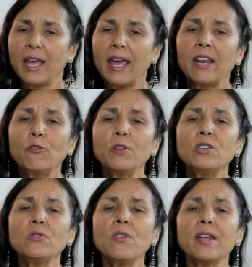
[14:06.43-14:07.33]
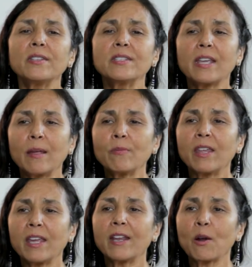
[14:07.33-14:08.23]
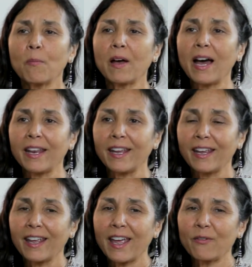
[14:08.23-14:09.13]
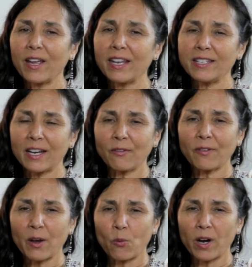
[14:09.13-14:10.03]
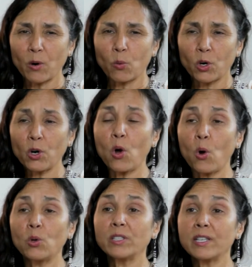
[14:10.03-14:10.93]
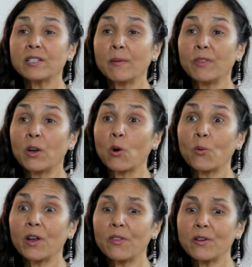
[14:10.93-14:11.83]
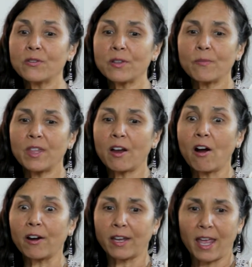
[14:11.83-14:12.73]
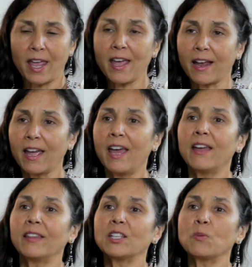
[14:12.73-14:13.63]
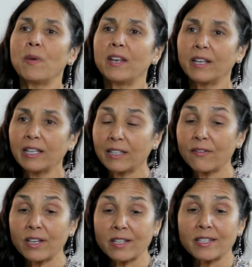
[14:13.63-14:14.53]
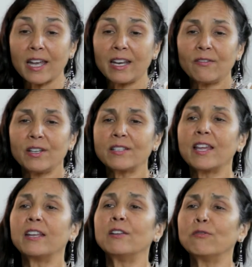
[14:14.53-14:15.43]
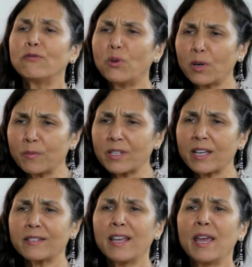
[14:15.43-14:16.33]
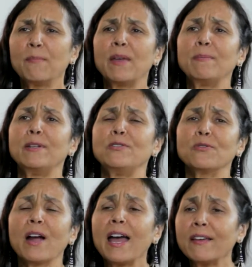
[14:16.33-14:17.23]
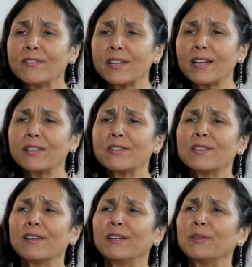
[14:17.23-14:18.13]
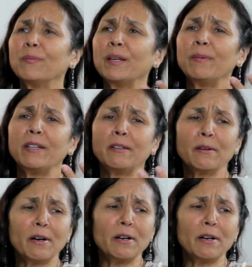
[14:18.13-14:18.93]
And if we do that same thing in our body, and we identify where we're holding something or where there's something archaic that's been living inside of us that informs us, maybe drives us, maybe